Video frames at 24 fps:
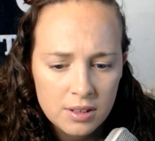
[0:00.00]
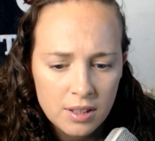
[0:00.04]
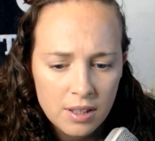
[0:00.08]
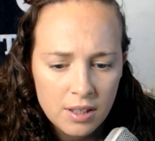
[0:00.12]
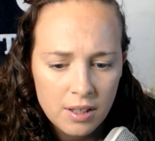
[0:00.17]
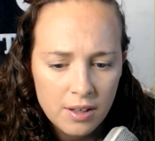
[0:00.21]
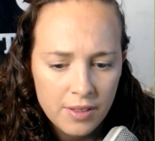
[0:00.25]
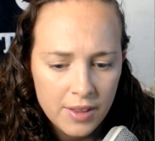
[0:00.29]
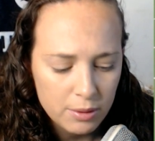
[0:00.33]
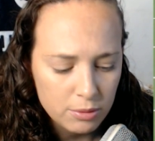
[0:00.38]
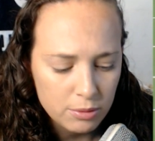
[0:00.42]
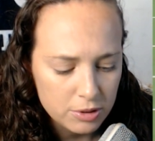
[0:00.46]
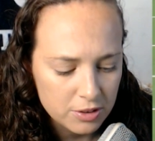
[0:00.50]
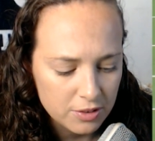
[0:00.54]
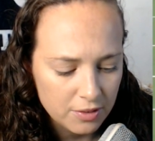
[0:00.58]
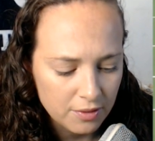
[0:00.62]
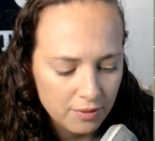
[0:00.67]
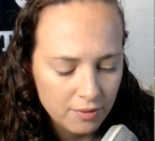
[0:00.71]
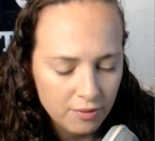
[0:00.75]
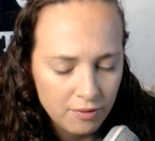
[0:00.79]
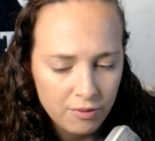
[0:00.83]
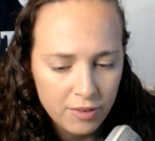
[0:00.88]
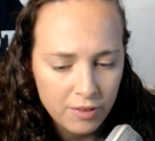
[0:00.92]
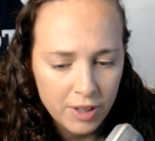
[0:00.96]
That was
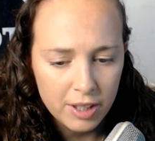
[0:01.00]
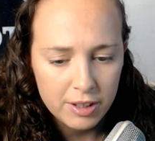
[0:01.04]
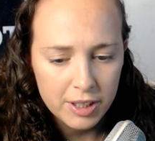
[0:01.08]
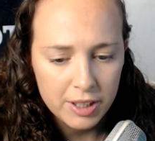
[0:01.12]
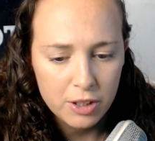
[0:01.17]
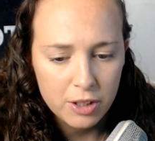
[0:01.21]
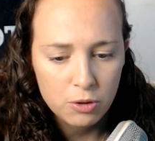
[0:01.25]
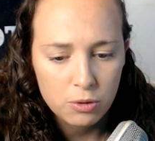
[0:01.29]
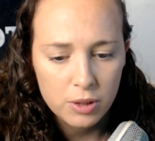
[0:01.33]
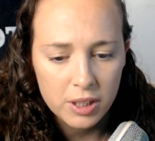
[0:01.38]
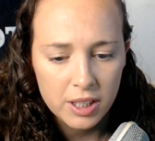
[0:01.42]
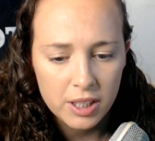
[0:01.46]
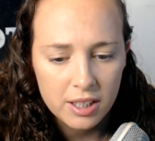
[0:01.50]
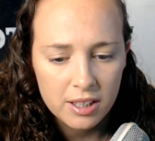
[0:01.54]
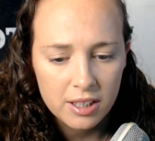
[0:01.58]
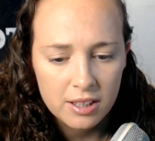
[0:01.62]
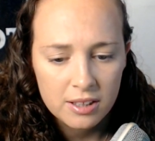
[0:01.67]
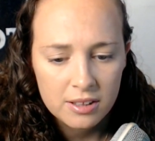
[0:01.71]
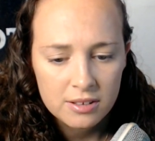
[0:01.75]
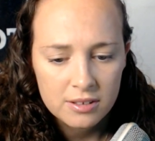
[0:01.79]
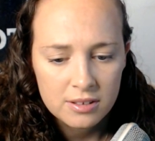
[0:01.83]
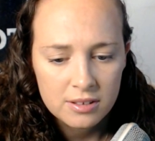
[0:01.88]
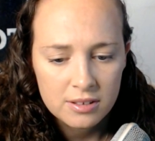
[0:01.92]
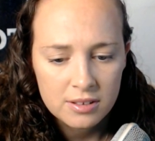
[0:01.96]
very quick.
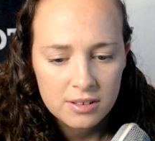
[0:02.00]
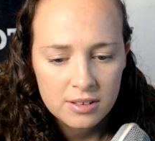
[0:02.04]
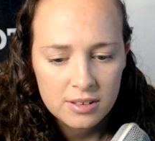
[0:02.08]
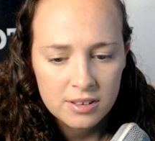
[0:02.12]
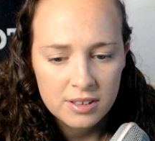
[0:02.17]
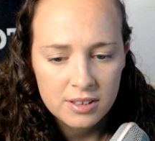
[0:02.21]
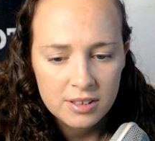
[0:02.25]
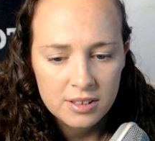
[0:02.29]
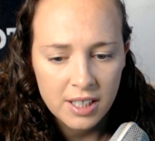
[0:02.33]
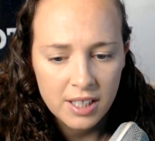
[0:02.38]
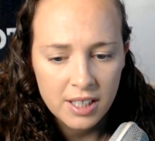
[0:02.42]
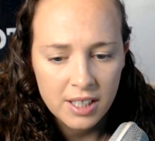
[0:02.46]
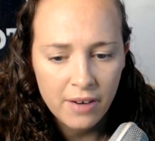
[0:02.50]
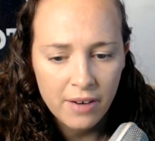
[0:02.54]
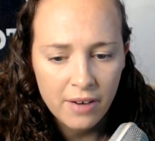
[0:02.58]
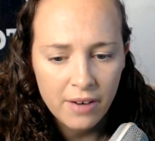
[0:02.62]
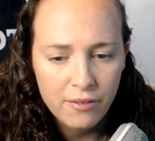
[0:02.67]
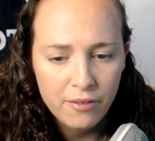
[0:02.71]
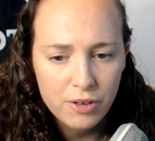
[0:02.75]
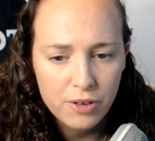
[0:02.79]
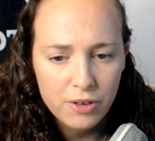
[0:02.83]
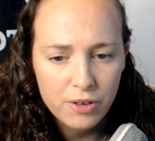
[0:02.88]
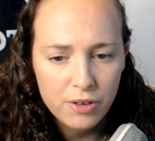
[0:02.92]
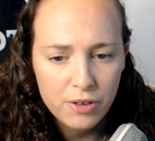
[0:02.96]
Everything
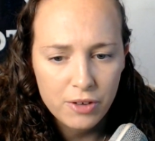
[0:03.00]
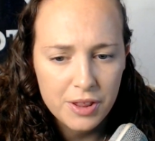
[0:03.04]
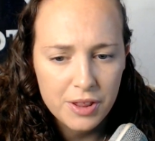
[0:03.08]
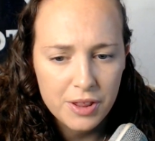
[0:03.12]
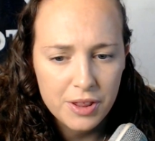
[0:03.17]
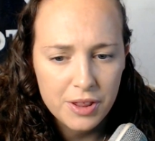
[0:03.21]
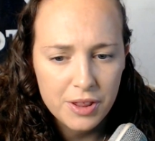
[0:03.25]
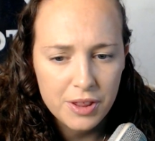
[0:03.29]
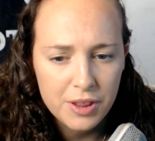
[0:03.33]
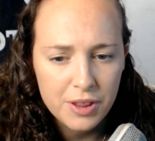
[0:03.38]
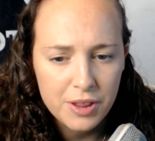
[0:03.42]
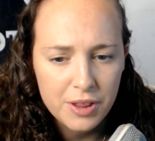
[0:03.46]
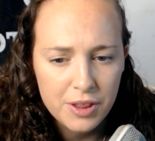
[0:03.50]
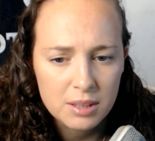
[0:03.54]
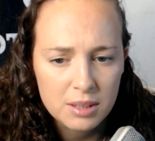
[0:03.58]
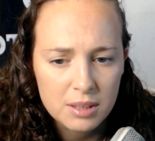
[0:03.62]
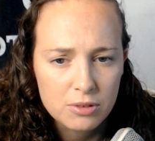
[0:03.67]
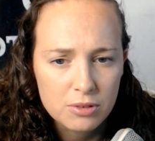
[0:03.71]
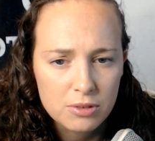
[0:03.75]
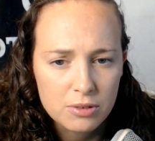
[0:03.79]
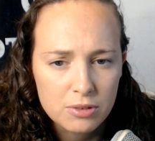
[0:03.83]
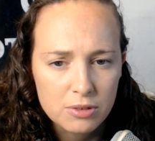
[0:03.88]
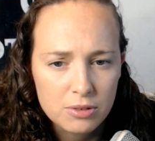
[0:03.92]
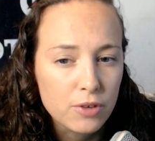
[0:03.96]
seemed really
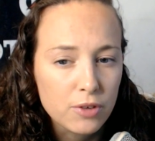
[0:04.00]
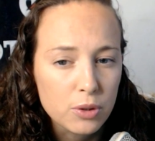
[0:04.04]
fluid.